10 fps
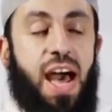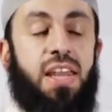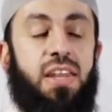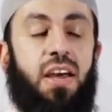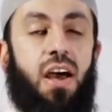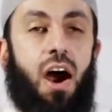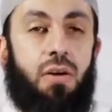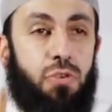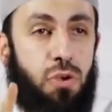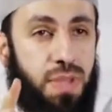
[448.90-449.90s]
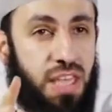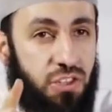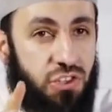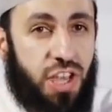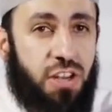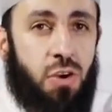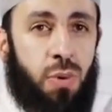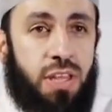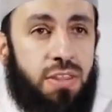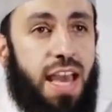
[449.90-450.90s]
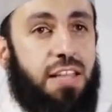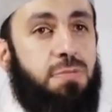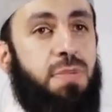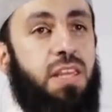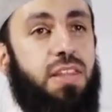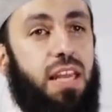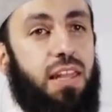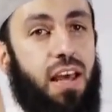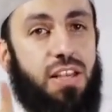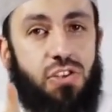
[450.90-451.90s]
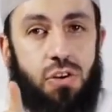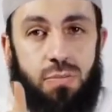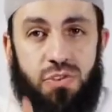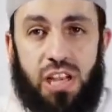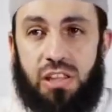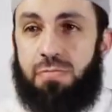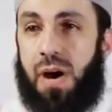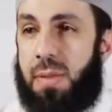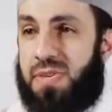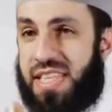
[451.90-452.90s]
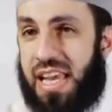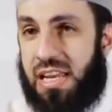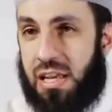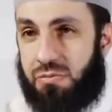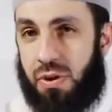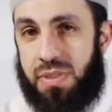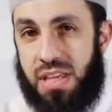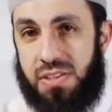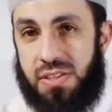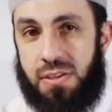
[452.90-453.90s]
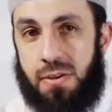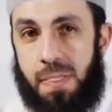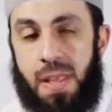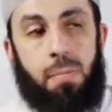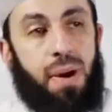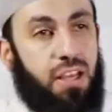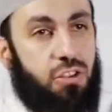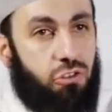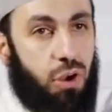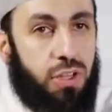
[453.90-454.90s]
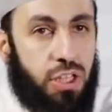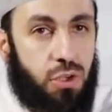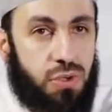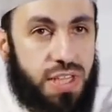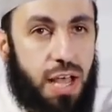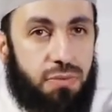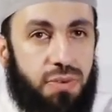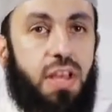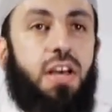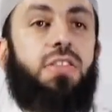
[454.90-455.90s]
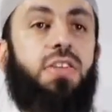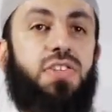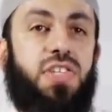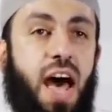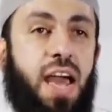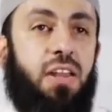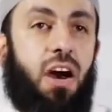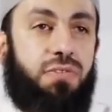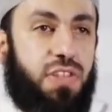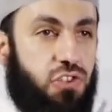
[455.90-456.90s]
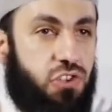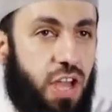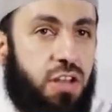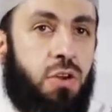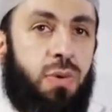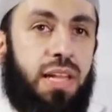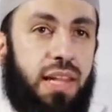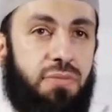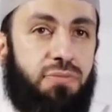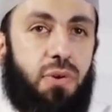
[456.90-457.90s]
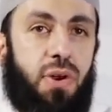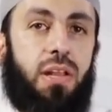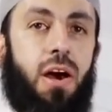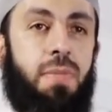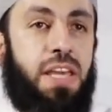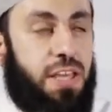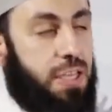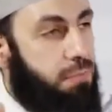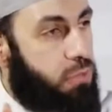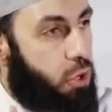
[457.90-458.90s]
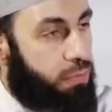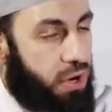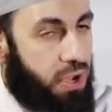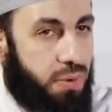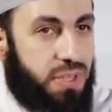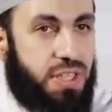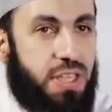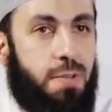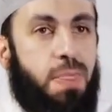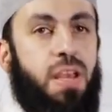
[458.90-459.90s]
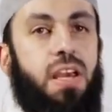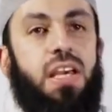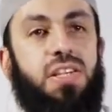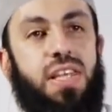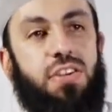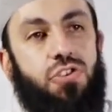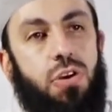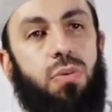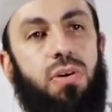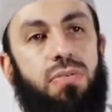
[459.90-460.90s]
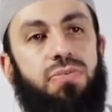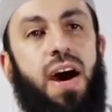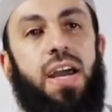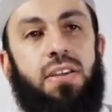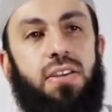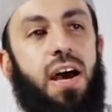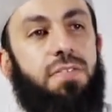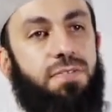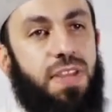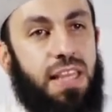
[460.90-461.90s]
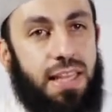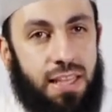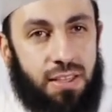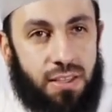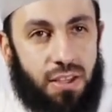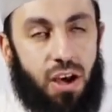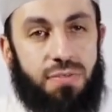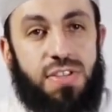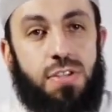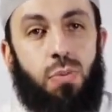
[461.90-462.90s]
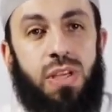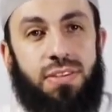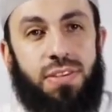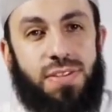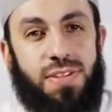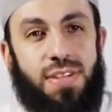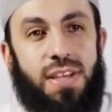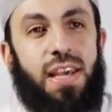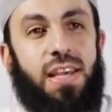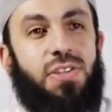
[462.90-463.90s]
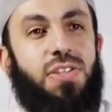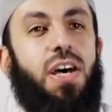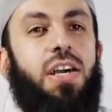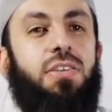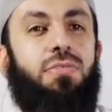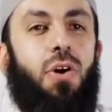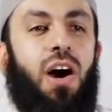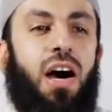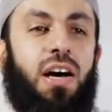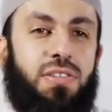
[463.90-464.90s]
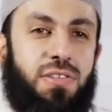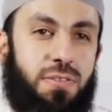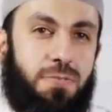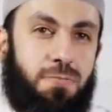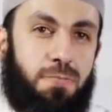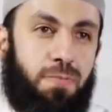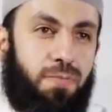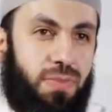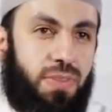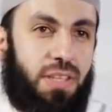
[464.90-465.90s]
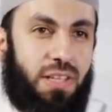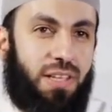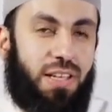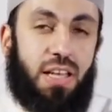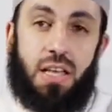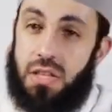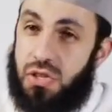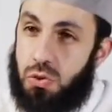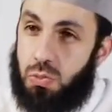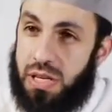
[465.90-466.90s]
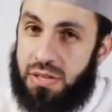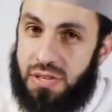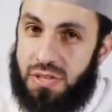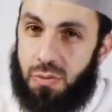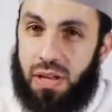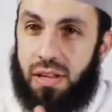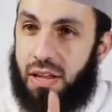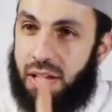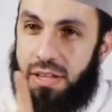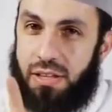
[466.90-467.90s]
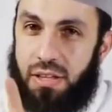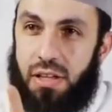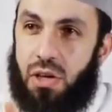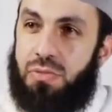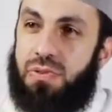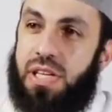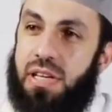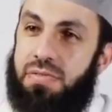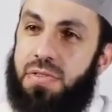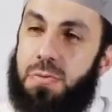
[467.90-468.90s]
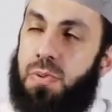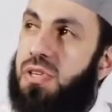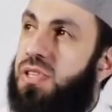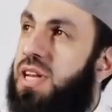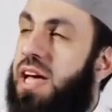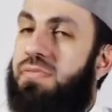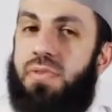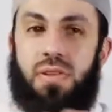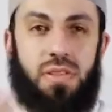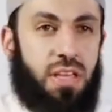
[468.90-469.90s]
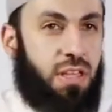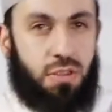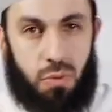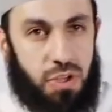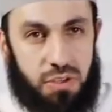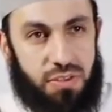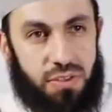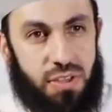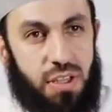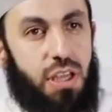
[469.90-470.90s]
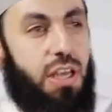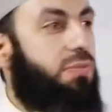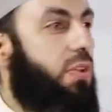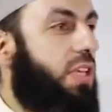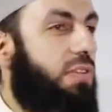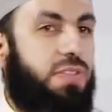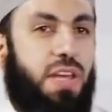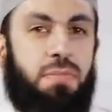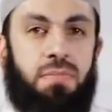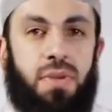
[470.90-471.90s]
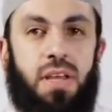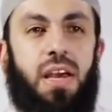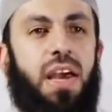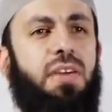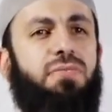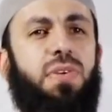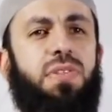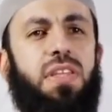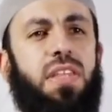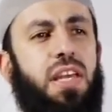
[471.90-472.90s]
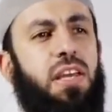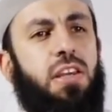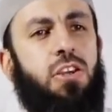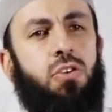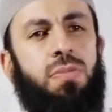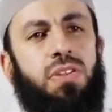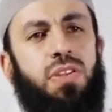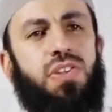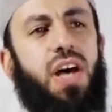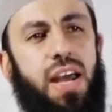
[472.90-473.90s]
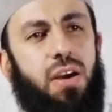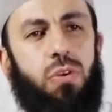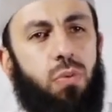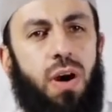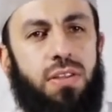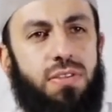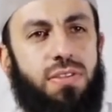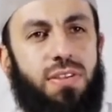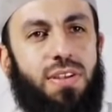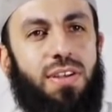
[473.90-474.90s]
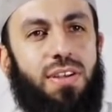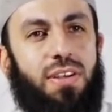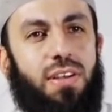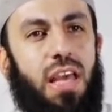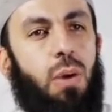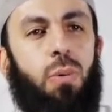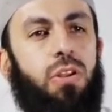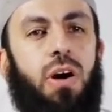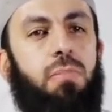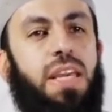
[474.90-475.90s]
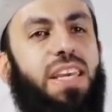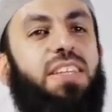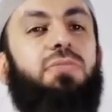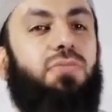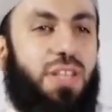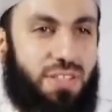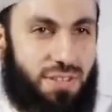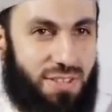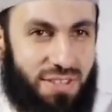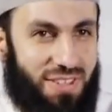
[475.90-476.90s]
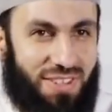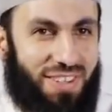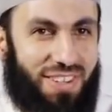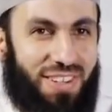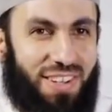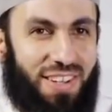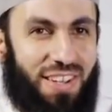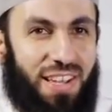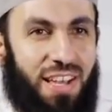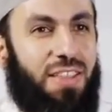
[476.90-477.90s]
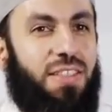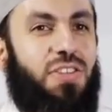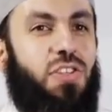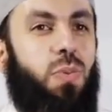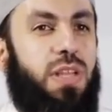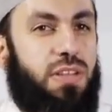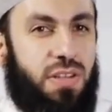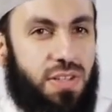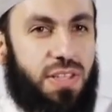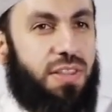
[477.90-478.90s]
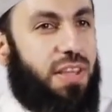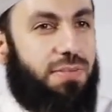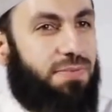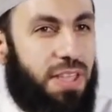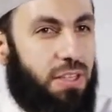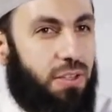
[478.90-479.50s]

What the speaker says: sign of you being genuine in that, meaning that Allah is your objective, by abstaining from this, by controlling yourself, the sign of this genuine love for Allah, making Him your priority, is that you will find a feeling of sweetness inside of your heart. This sweetness, wallahi, if you give this person everything in the world, if you give them everything that any human desire would want, it will not make a difference in their sweetness that they